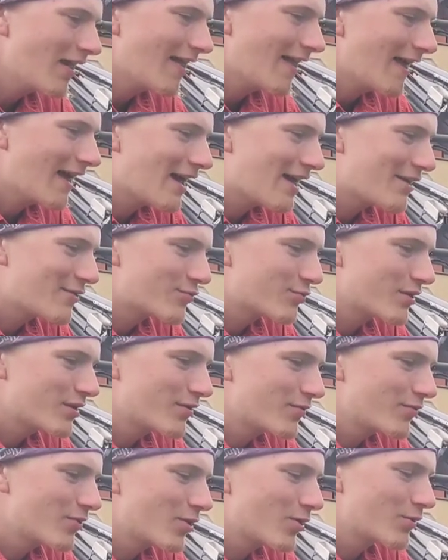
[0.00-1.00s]
And we
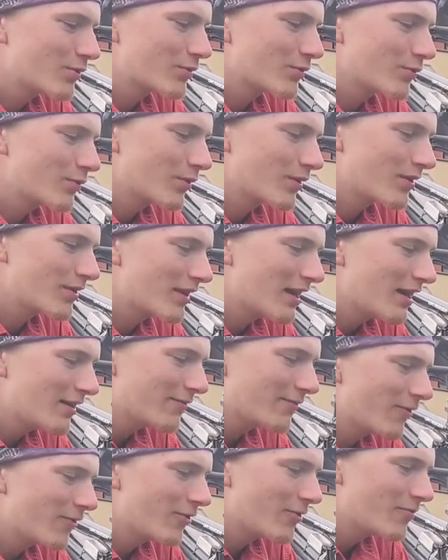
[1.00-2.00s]
rode with that
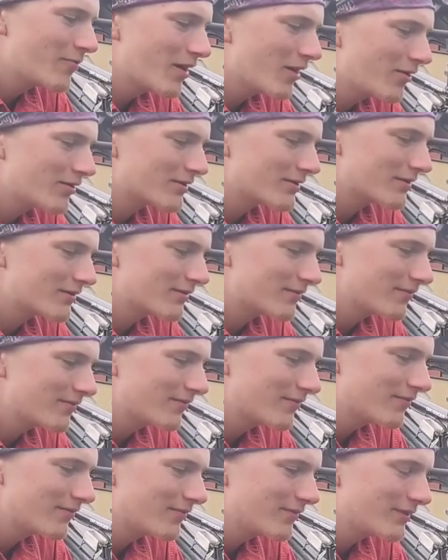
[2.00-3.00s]
for about
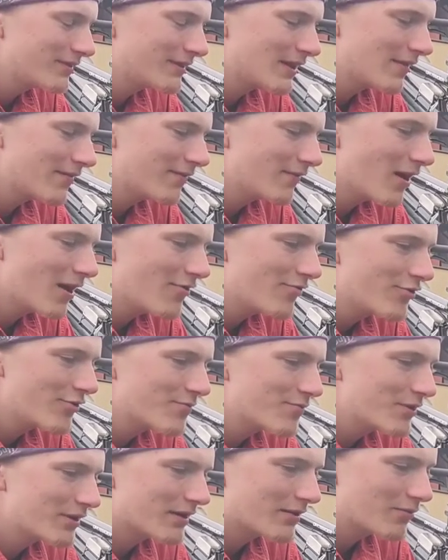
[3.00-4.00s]
700
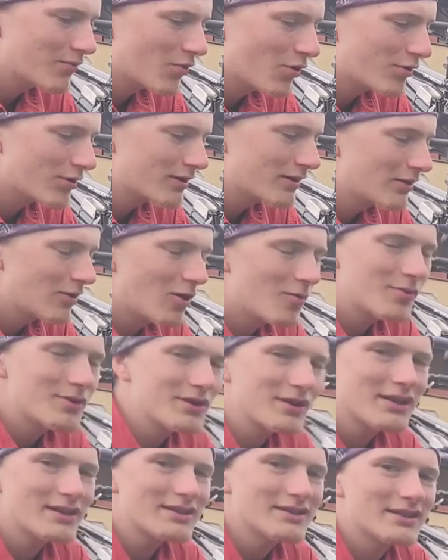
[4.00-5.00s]
more
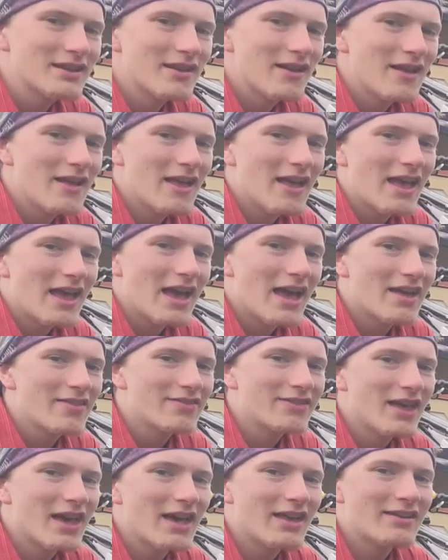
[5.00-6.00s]
kilometers
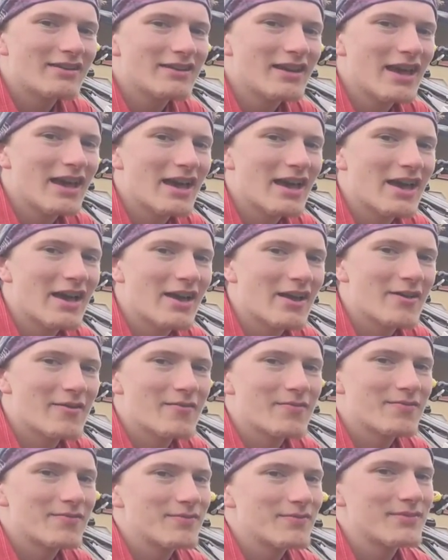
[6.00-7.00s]
and then uh,
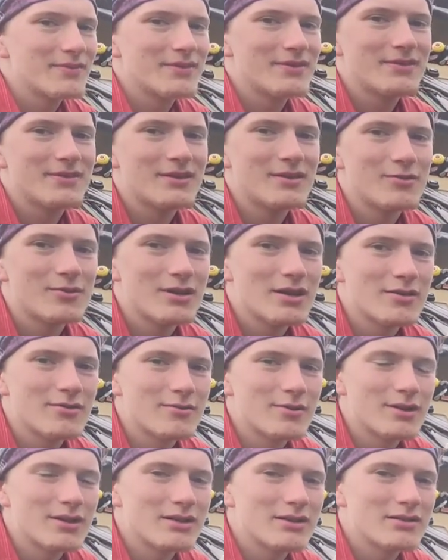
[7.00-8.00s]
the rear
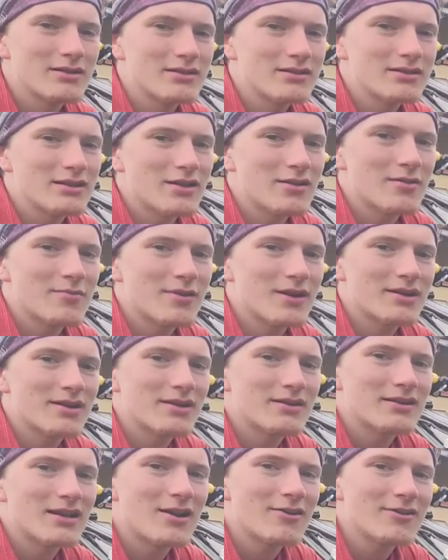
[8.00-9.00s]
wheel started
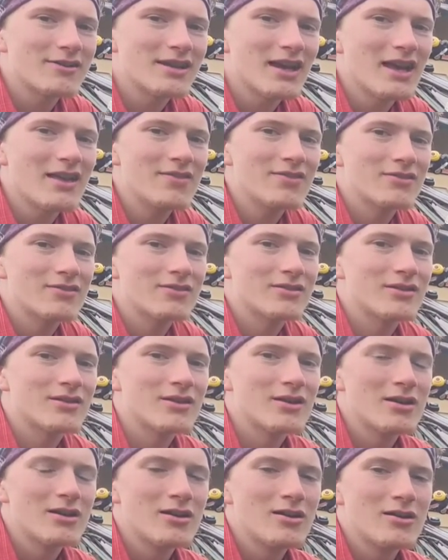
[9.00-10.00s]
breaking down again. The
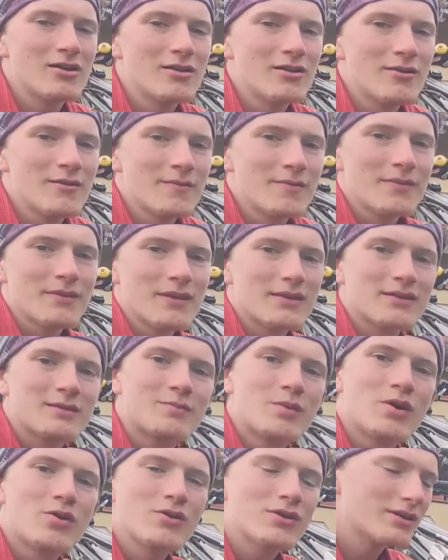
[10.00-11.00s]

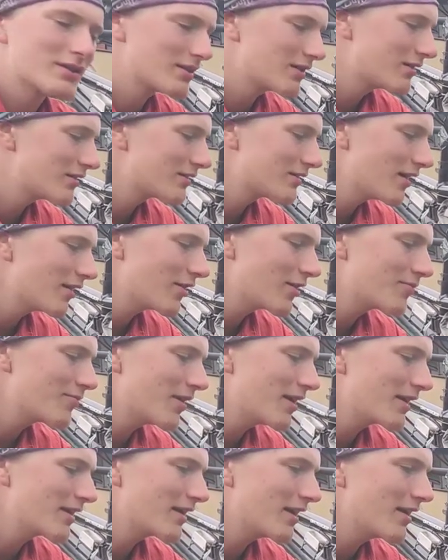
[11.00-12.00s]
spokes started
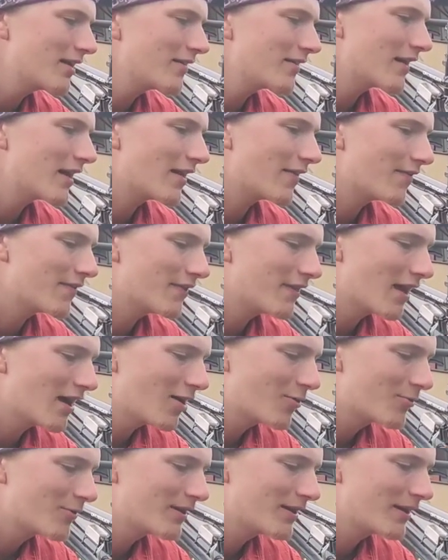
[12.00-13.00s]
breaking, and
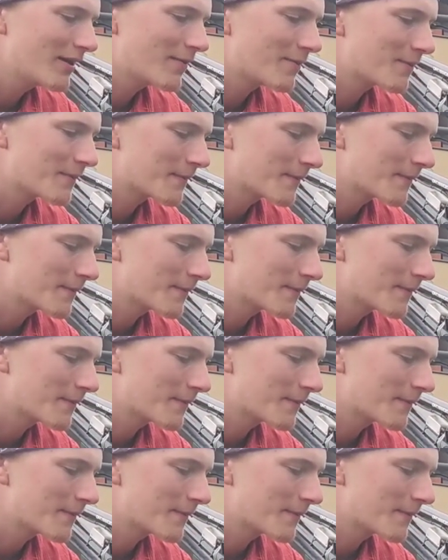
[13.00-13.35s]
now we